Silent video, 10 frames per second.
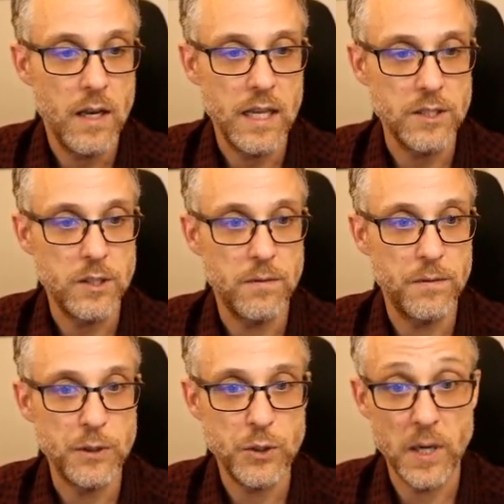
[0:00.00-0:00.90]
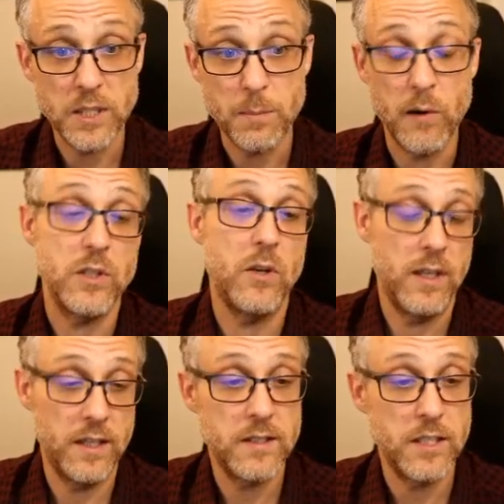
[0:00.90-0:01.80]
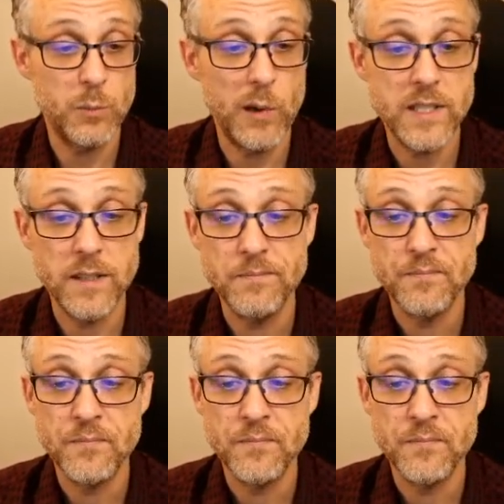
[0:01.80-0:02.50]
At least the first way Spark is going to let us express it.